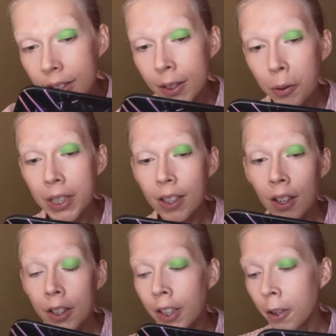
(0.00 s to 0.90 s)
to squeeze a
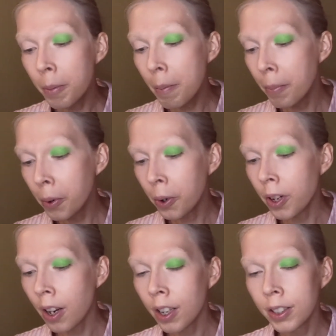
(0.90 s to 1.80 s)
little bit more
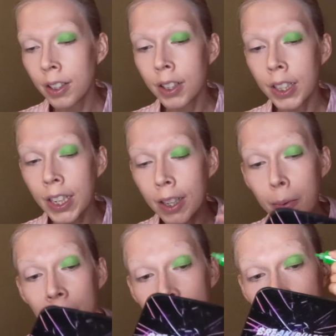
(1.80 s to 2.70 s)
on the lid because